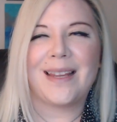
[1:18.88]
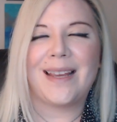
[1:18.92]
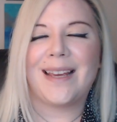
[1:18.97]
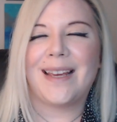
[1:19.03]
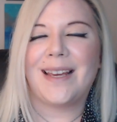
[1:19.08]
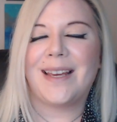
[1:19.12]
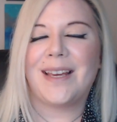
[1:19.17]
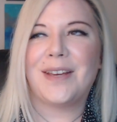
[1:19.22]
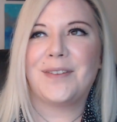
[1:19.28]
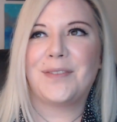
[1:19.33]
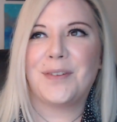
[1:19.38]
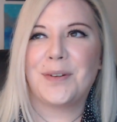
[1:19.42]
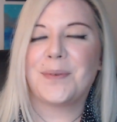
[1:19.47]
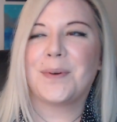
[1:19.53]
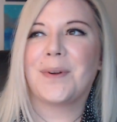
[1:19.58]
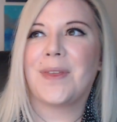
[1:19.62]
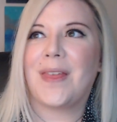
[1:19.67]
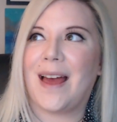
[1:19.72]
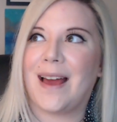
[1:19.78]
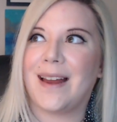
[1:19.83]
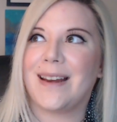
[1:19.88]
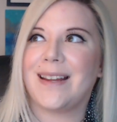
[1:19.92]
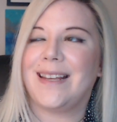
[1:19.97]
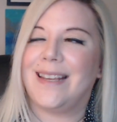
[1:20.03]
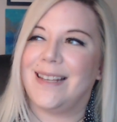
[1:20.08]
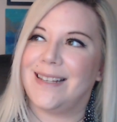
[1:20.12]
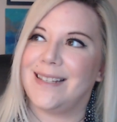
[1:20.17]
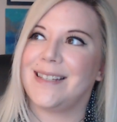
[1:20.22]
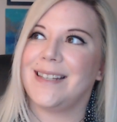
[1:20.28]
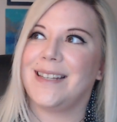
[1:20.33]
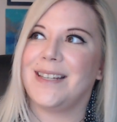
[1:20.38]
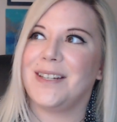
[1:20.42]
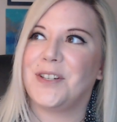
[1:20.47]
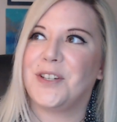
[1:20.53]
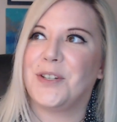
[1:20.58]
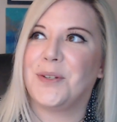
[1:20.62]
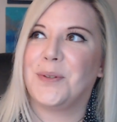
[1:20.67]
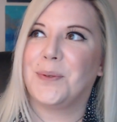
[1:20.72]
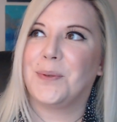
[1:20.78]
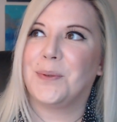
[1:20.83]
If it were that easy
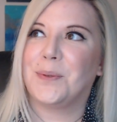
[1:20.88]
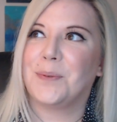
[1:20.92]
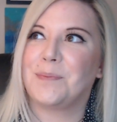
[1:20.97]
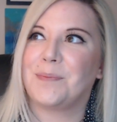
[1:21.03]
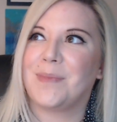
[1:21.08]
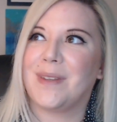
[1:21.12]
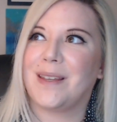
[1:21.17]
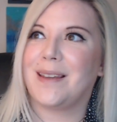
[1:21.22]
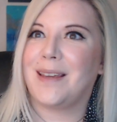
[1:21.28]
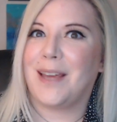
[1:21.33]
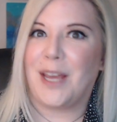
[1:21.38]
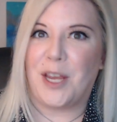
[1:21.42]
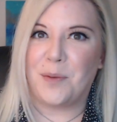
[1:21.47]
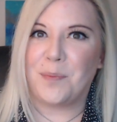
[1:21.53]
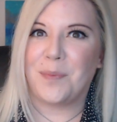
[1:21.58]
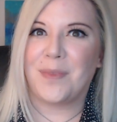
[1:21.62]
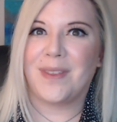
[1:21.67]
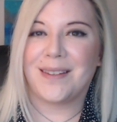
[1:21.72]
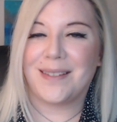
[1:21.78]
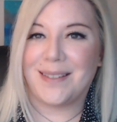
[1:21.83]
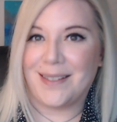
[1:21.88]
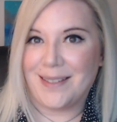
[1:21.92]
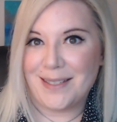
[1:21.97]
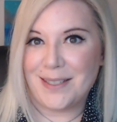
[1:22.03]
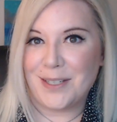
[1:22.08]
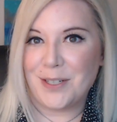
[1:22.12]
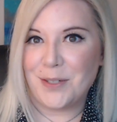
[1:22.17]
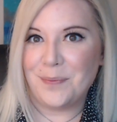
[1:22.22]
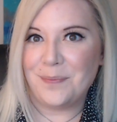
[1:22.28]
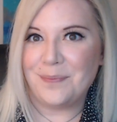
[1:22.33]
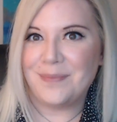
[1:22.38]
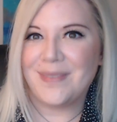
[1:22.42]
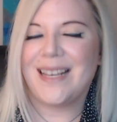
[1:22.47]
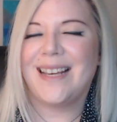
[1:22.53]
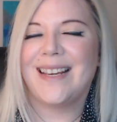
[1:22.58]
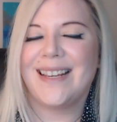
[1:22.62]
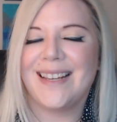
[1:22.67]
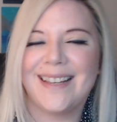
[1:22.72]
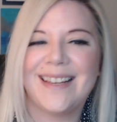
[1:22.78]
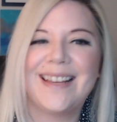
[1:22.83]
to game the system,
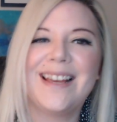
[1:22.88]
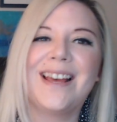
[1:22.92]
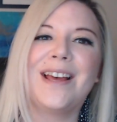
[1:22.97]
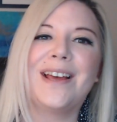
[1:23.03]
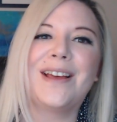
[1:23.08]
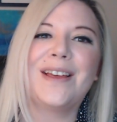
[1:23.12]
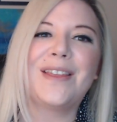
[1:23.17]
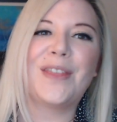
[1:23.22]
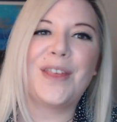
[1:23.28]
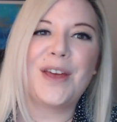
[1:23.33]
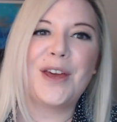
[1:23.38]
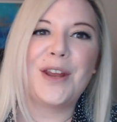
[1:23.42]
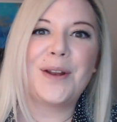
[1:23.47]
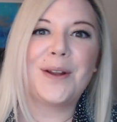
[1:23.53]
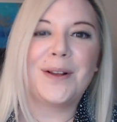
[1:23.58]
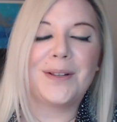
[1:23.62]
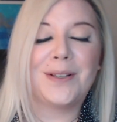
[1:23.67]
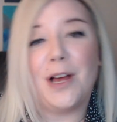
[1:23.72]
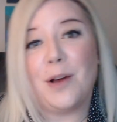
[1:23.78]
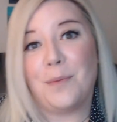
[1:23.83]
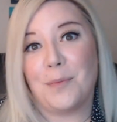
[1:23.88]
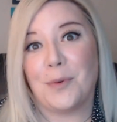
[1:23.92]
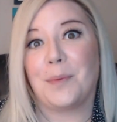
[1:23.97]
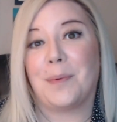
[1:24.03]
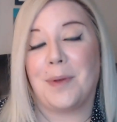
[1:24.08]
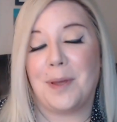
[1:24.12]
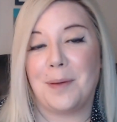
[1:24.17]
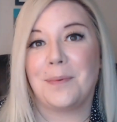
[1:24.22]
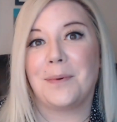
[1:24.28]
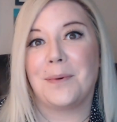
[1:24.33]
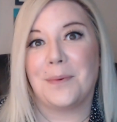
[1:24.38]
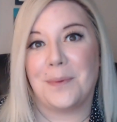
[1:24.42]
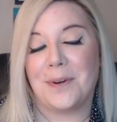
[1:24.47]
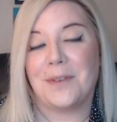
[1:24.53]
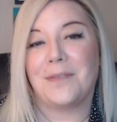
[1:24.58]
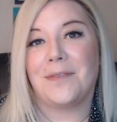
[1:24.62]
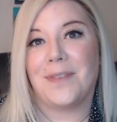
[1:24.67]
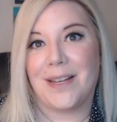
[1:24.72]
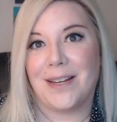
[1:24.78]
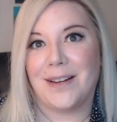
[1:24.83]
then a lot more people would have
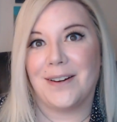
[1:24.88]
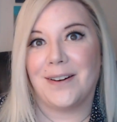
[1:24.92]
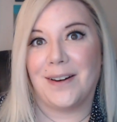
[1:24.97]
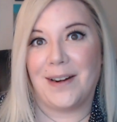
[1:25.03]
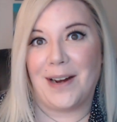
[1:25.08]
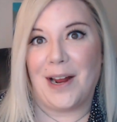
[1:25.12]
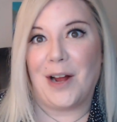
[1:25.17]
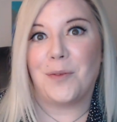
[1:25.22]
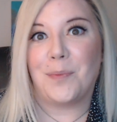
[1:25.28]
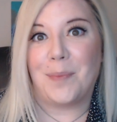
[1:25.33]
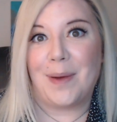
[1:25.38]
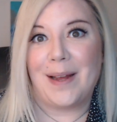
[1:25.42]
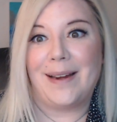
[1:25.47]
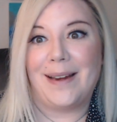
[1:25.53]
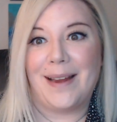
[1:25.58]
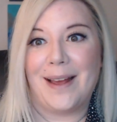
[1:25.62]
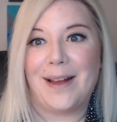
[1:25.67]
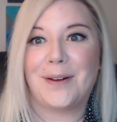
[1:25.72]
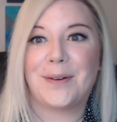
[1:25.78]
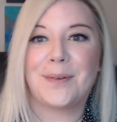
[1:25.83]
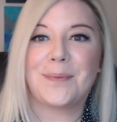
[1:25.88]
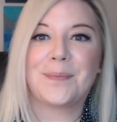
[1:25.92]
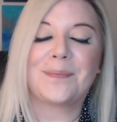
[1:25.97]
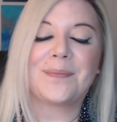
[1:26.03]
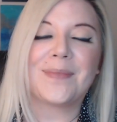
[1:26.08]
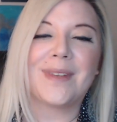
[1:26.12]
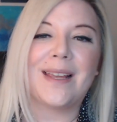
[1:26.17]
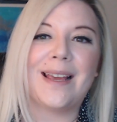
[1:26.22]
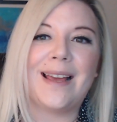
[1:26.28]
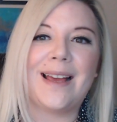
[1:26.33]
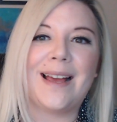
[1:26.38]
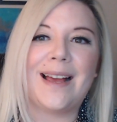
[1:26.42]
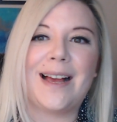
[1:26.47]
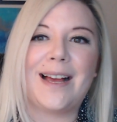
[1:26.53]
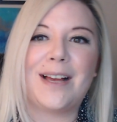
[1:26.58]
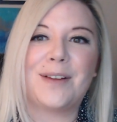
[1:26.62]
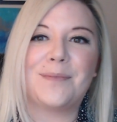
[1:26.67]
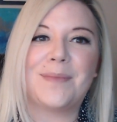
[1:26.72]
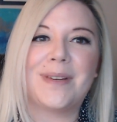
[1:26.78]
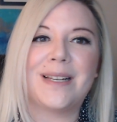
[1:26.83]
figured it out by now.
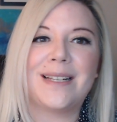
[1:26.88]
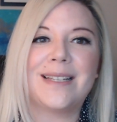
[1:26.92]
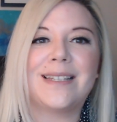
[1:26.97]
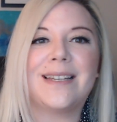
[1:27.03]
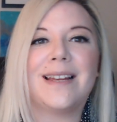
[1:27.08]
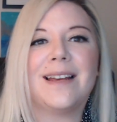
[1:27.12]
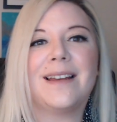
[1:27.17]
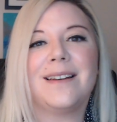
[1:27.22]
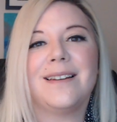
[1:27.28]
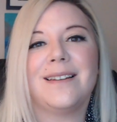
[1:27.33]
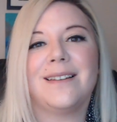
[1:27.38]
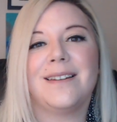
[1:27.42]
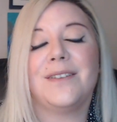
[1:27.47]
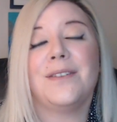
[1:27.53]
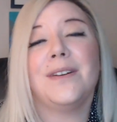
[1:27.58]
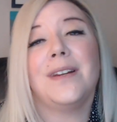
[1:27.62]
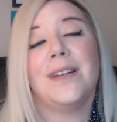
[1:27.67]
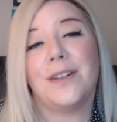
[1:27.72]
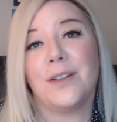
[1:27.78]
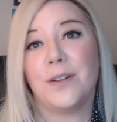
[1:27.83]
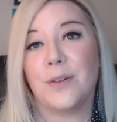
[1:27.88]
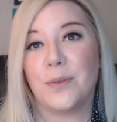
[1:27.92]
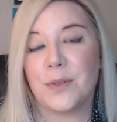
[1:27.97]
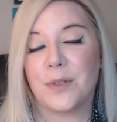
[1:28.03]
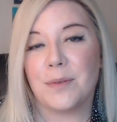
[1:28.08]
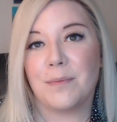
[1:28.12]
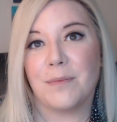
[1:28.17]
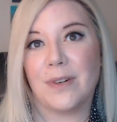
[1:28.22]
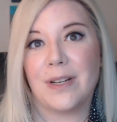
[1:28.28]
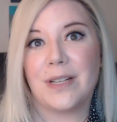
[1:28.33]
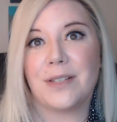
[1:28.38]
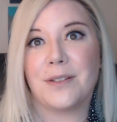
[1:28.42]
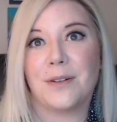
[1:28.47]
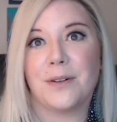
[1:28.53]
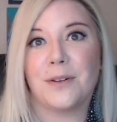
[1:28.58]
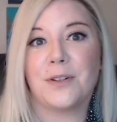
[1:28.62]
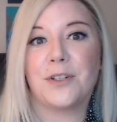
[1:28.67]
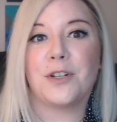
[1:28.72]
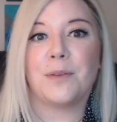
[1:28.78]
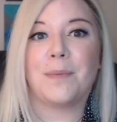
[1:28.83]
Instead, you need to do some research
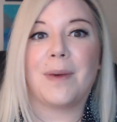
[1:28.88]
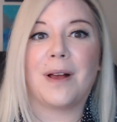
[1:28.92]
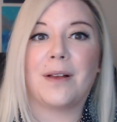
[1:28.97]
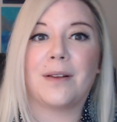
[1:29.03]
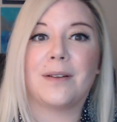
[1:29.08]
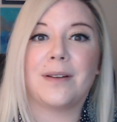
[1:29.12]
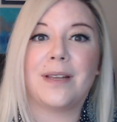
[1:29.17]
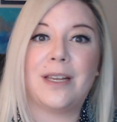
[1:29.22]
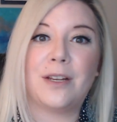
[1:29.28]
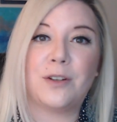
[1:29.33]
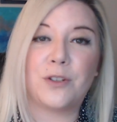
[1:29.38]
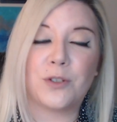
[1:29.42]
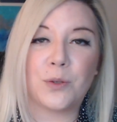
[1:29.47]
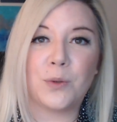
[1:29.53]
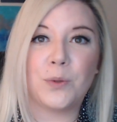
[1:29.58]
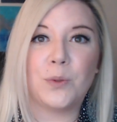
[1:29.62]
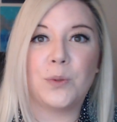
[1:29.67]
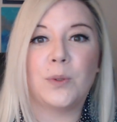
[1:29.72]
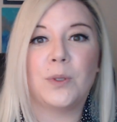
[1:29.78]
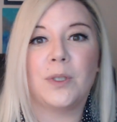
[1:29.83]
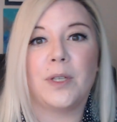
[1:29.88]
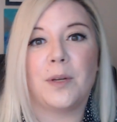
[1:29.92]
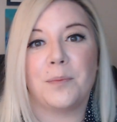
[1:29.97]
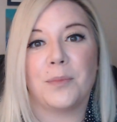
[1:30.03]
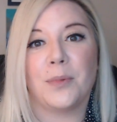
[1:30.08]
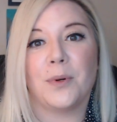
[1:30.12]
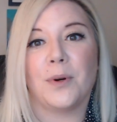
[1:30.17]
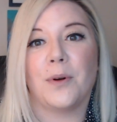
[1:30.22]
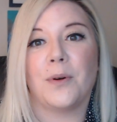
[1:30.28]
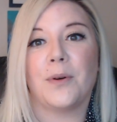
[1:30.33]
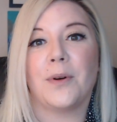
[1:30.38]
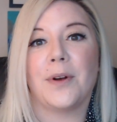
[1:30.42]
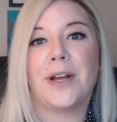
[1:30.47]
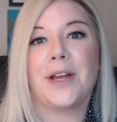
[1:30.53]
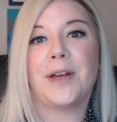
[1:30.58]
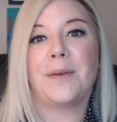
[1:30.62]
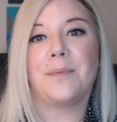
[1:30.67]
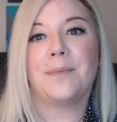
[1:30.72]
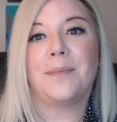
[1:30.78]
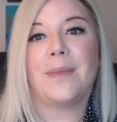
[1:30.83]
about each school and
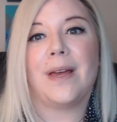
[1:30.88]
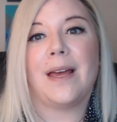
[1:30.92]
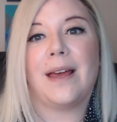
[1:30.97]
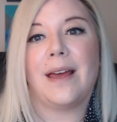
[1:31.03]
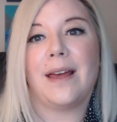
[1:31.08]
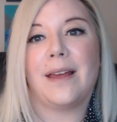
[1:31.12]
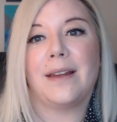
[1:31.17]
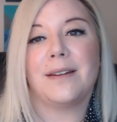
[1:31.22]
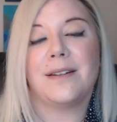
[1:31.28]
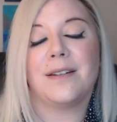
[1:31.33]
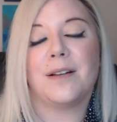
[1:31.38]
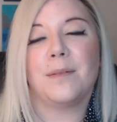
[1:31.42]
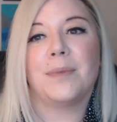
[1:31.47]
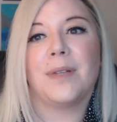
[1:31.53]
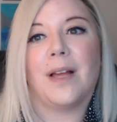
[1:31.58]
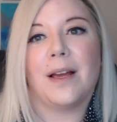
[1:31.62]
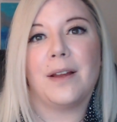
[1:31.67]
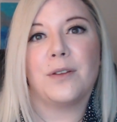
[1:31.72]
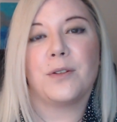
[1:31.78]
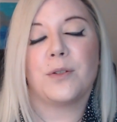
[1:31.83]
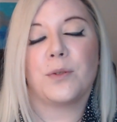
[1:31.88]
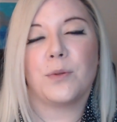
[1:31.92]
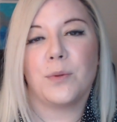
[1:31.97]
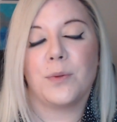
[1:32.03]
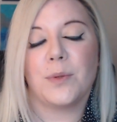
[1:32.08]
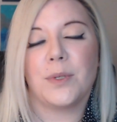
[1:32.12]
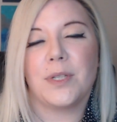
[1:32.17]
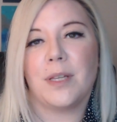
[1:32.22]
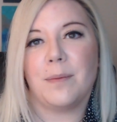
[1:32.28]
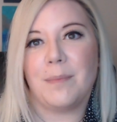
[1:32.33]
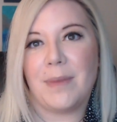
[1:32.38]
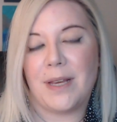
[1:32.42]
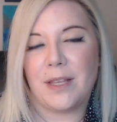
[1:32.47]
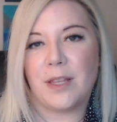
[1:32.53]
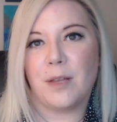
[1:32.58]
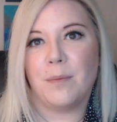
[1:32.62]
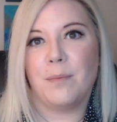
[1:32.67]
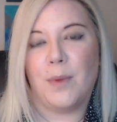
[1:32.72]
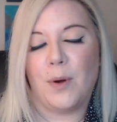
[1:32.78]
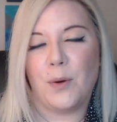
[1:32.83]
program and apply to schools that make the
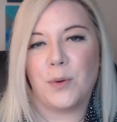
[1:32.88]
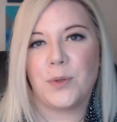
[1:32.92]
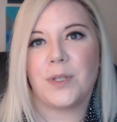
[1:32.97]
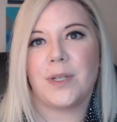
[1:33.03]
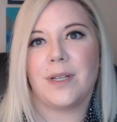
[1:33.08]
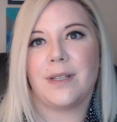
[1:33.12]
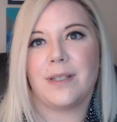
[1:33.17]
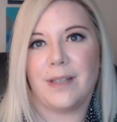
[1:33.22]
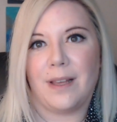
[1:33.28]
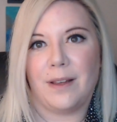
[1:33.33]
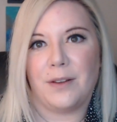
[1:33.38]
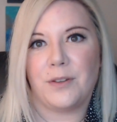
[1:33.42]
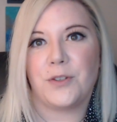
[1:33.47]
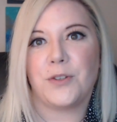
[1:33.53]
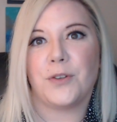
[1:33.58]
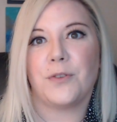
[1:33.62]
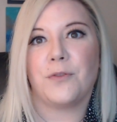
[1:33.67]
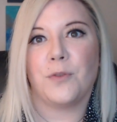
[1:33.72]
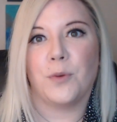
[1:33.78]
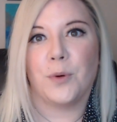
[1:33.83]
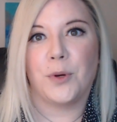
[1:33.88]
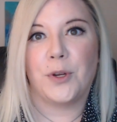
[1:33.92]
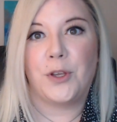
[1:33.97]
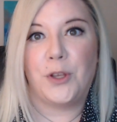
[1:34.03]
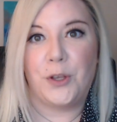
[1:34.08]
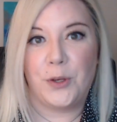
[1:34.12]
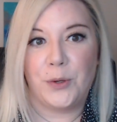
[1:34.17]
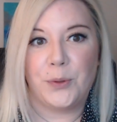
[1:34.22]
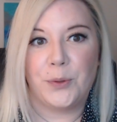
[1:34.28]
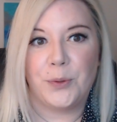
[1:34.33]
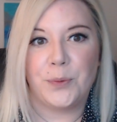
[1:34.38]
most sense for you.